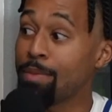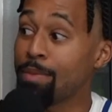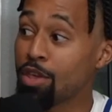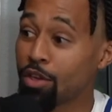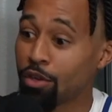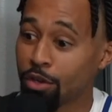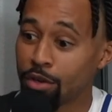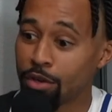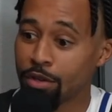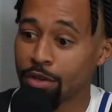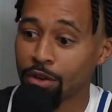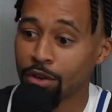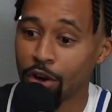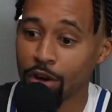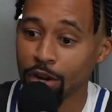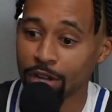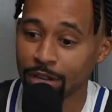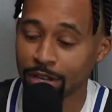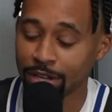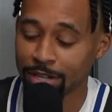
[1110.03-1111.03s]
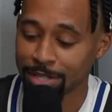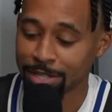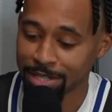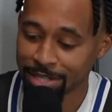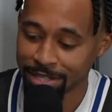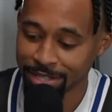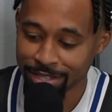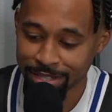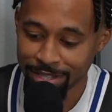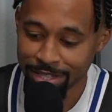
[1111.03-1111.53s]
you're called a
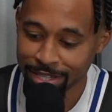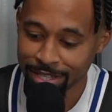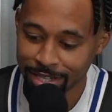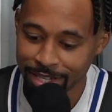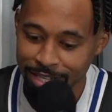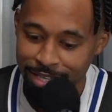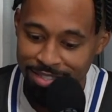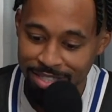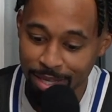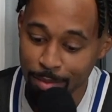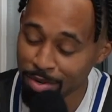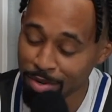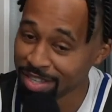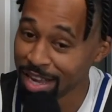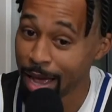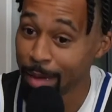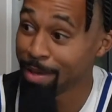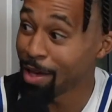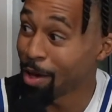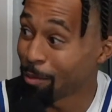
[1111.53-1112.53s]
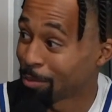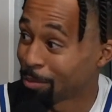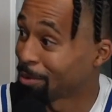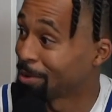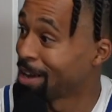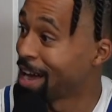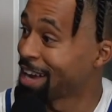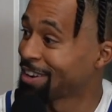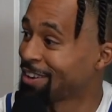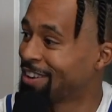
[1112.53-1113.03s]
summertime helper.
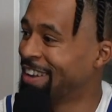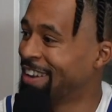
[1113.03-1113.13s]
I don't